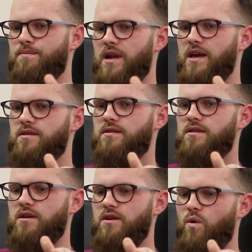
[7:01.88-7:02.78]
a
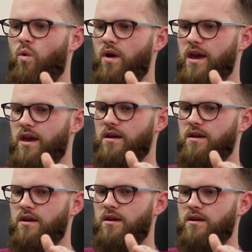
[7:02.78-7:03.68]
place where,
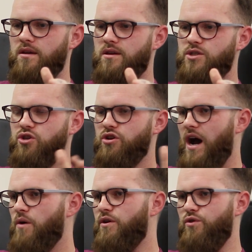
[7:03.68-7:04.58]
so you know,
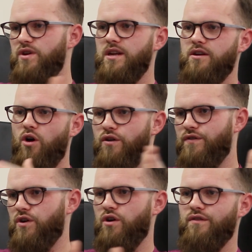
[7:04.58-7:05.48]
I would read it
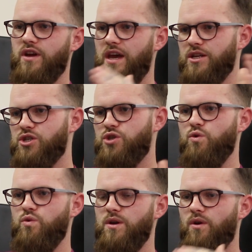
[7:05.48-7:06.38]
over and over again and just
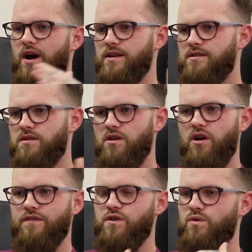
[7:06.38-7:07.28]
do rewrites
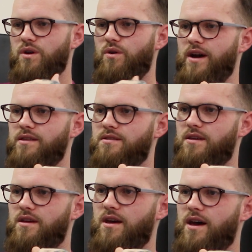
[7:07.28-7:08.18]
after rewrites.
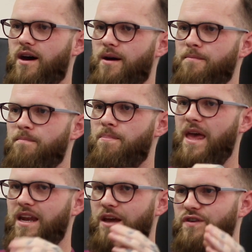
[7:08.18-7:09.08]
Um,
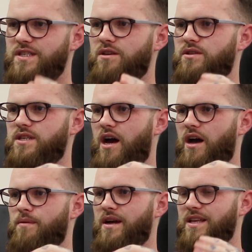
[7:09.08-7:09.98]
and every single
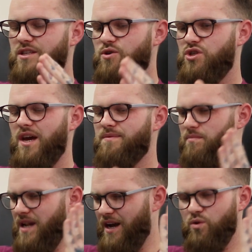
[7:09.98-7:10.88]
time I'd get to a chapter,
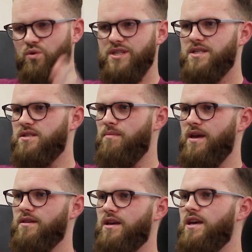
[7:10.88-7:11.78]
I'd be like, cool, this is
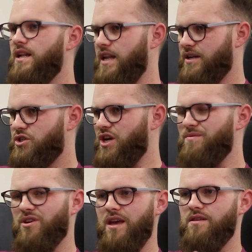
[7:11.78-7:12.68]
amazing. Next
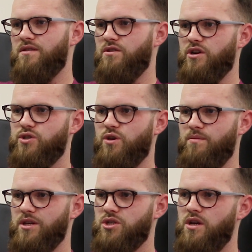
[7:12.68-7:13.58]
chapter, okay, this is not so
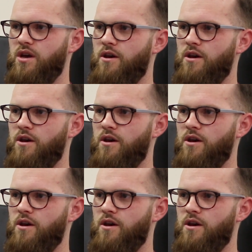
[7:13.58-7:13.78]
much.